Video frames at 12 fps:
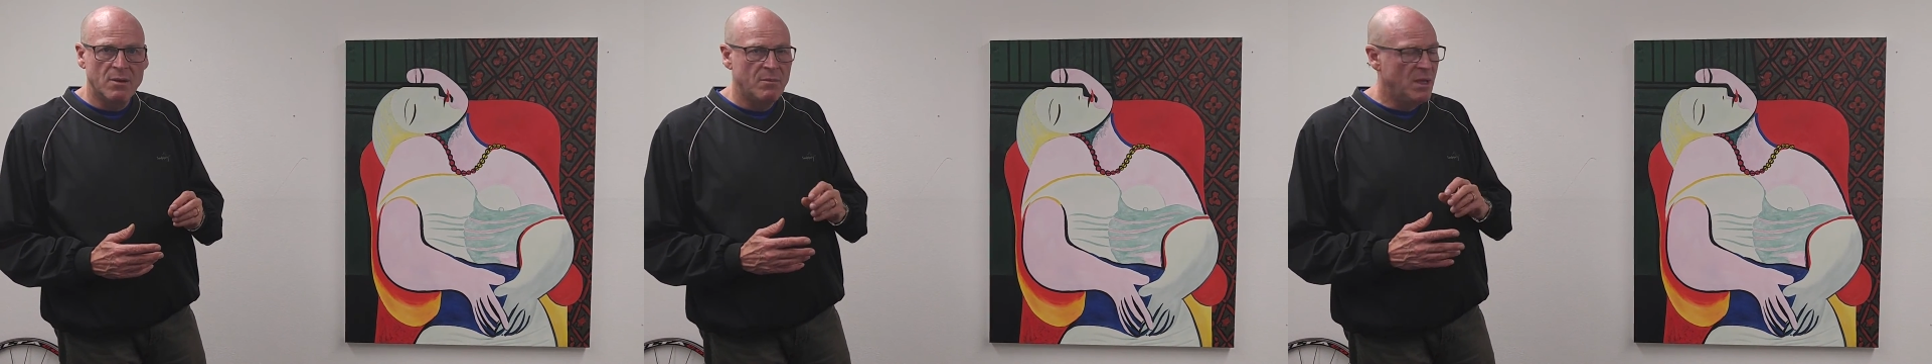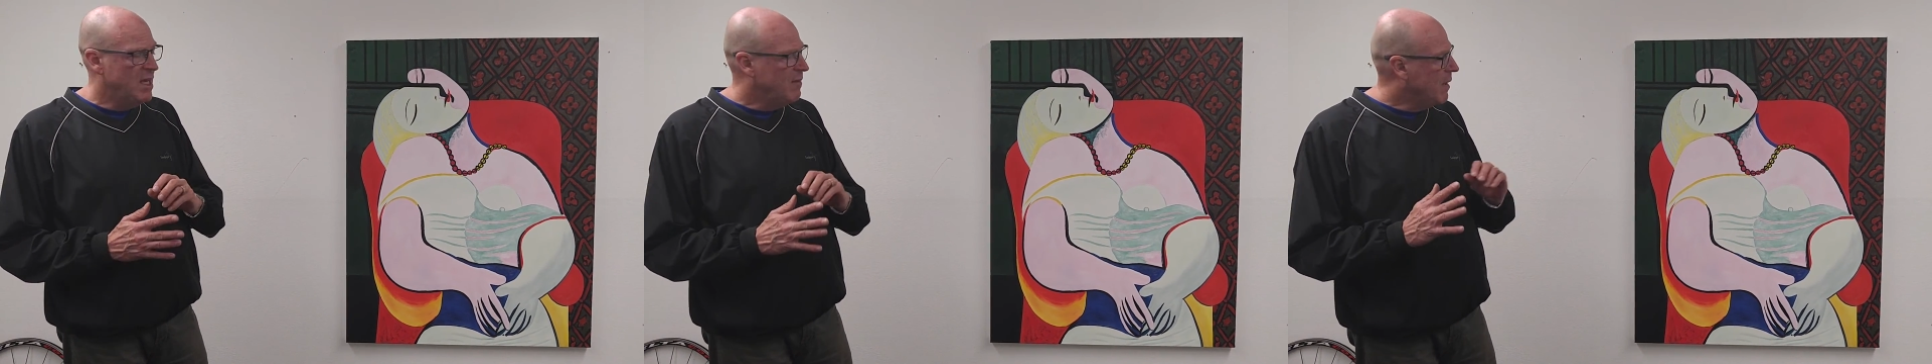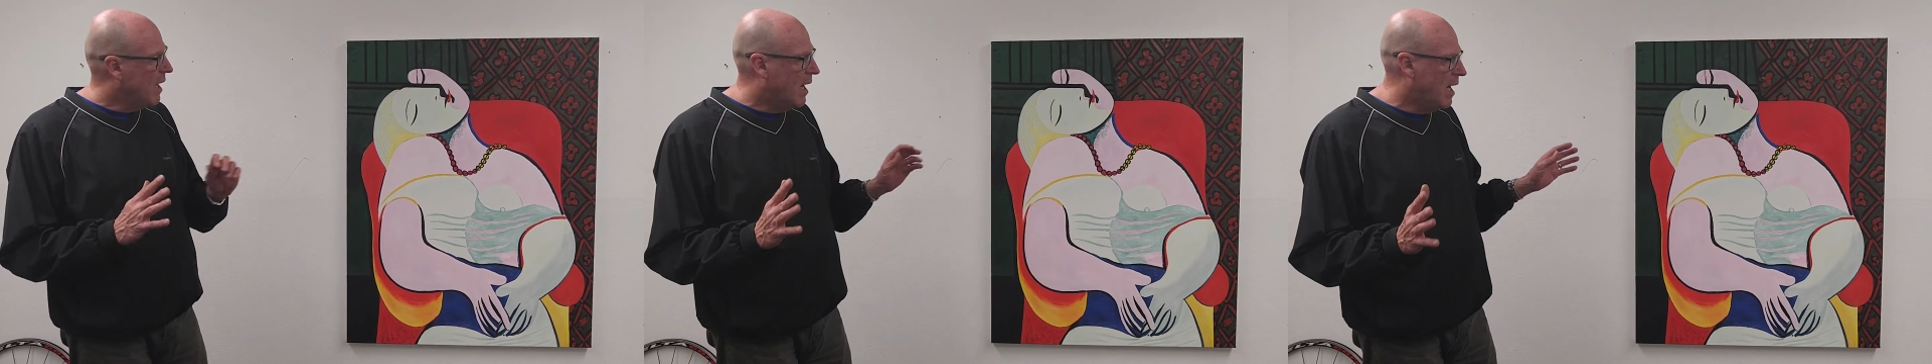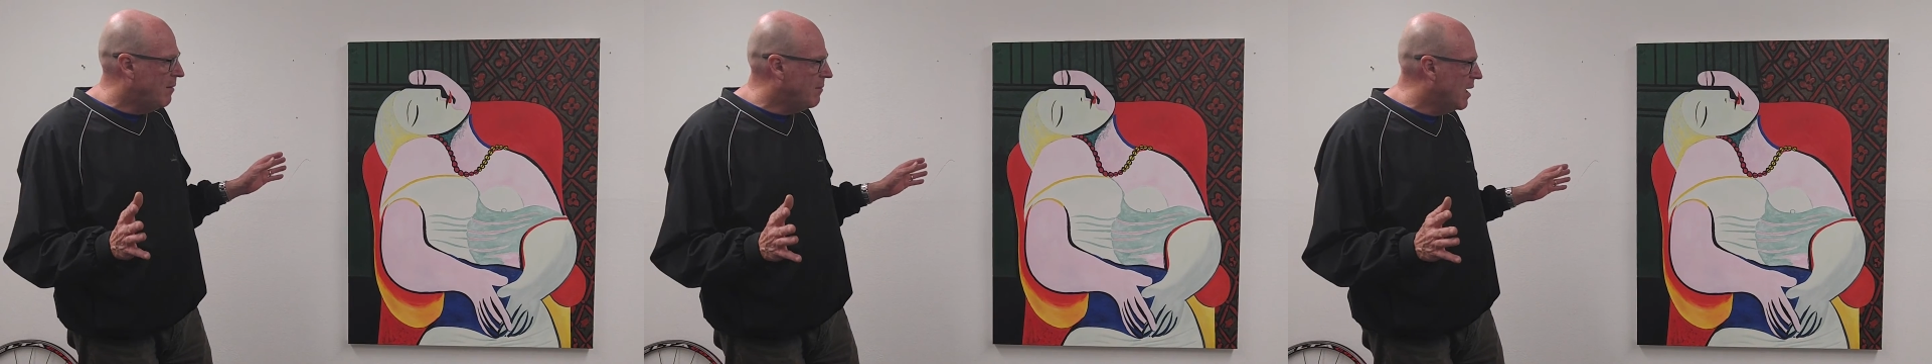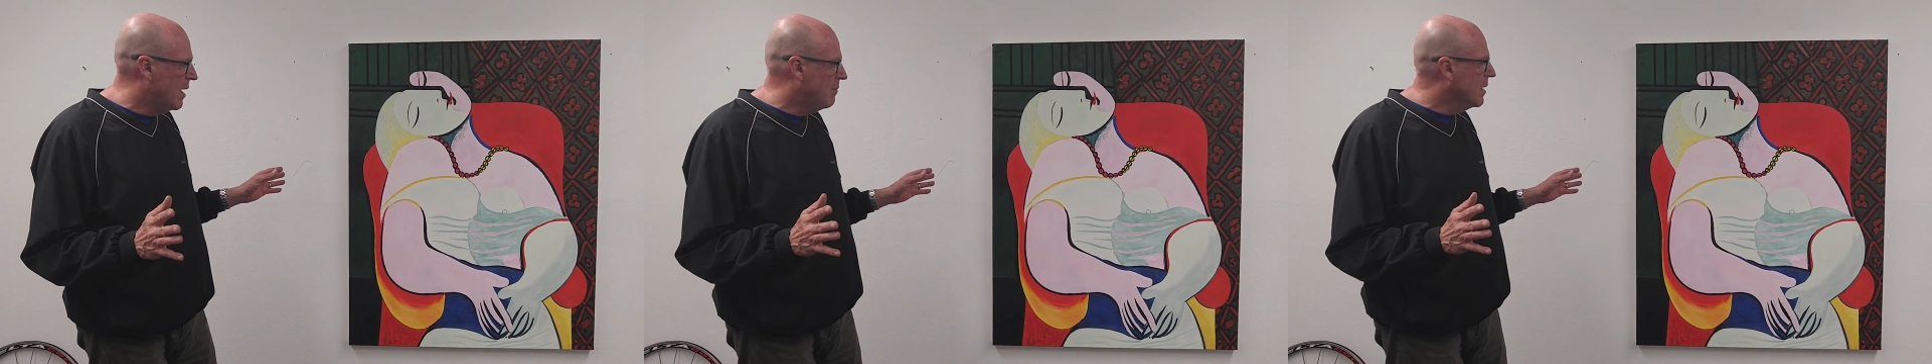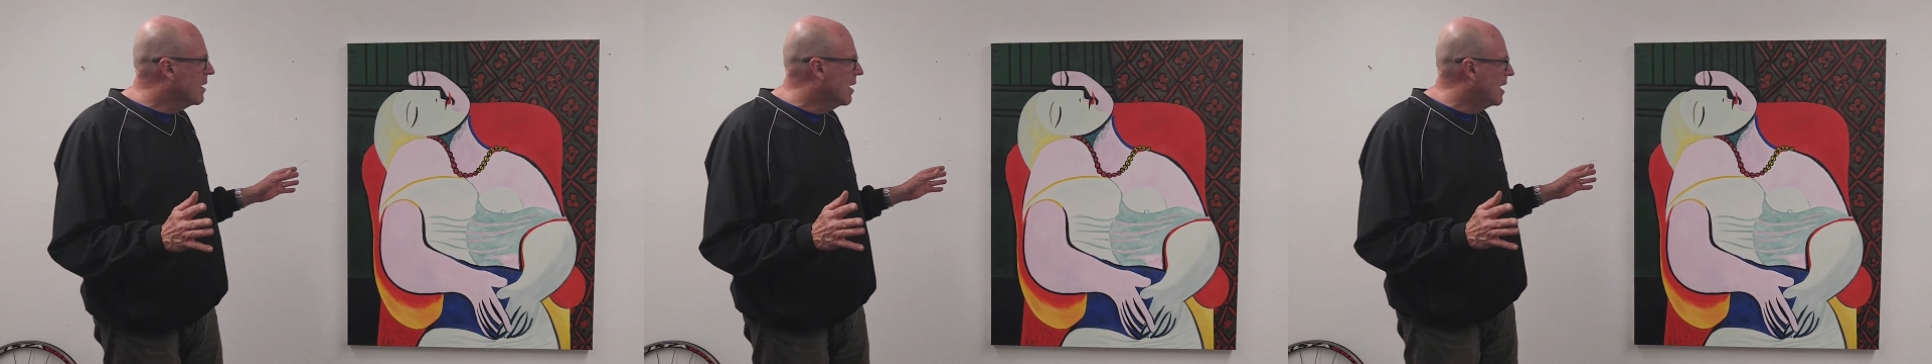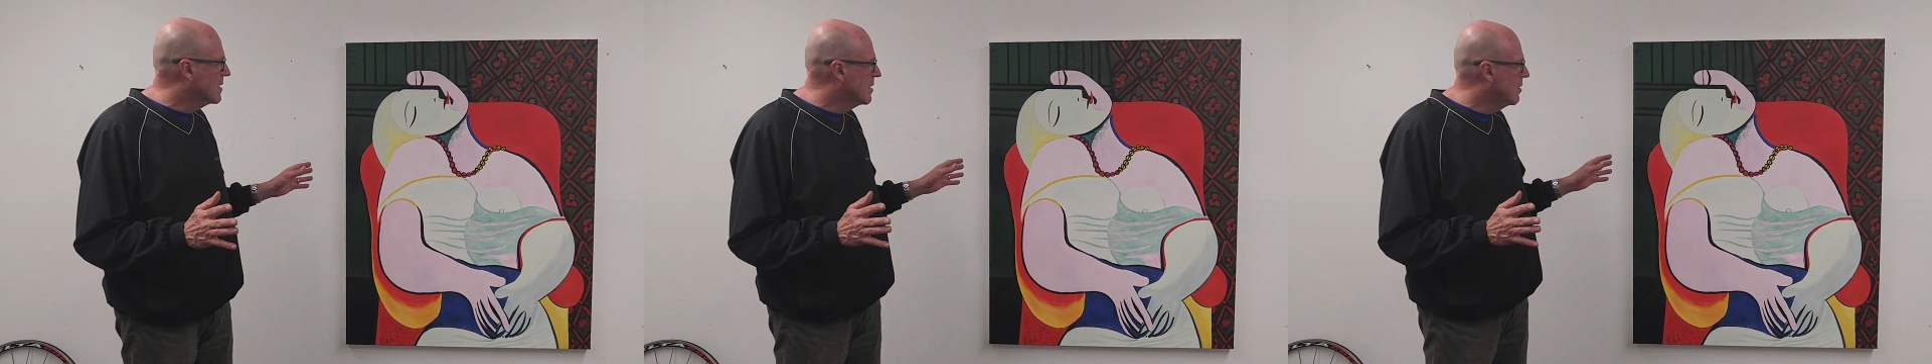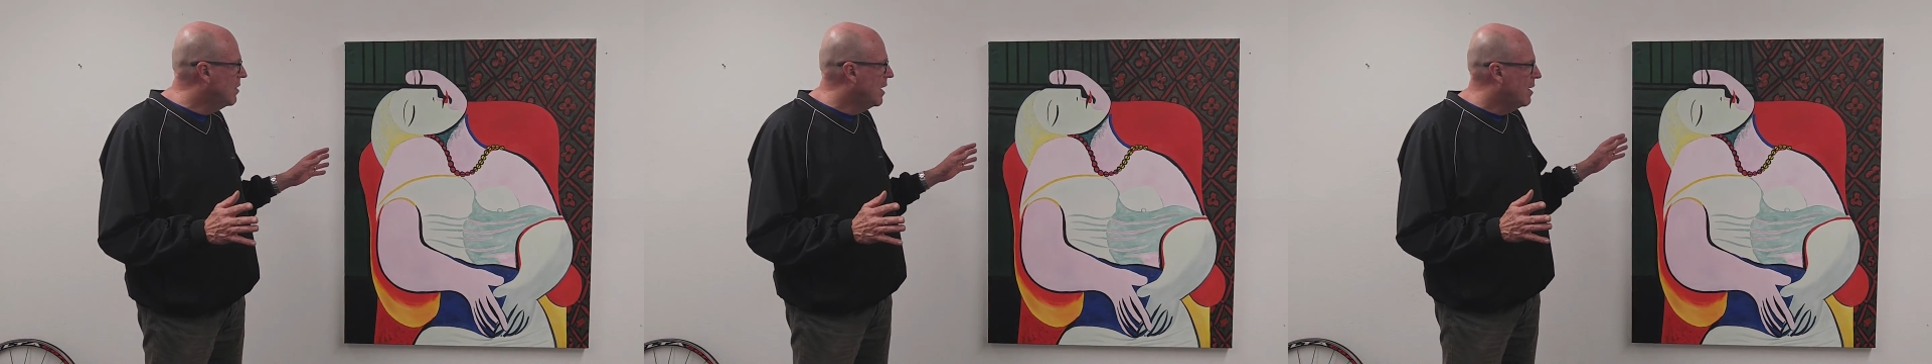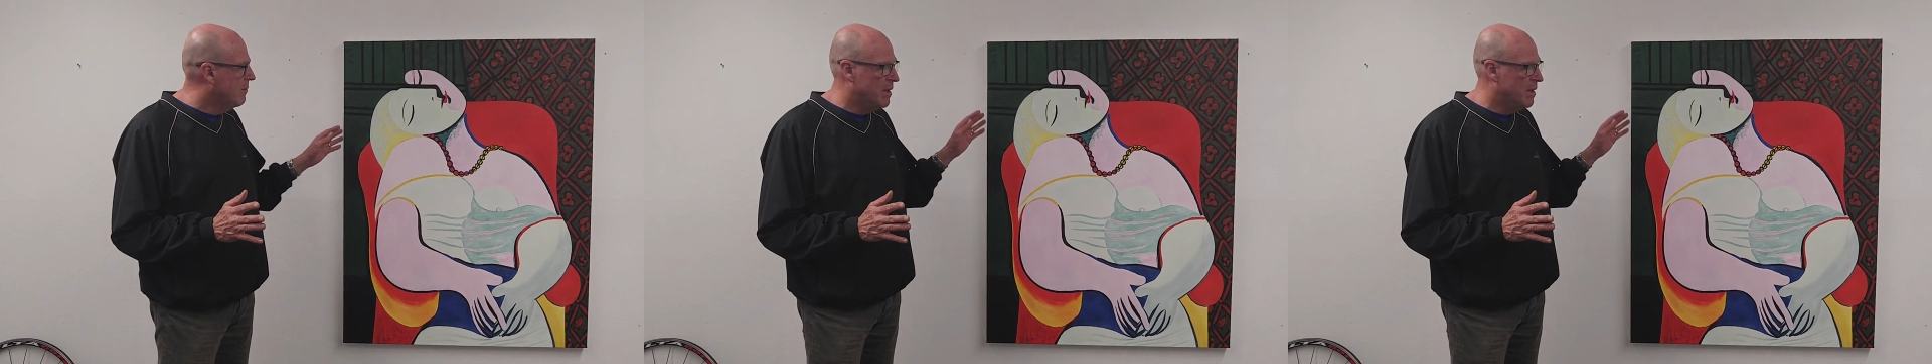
Believe me, I am not a Picasso,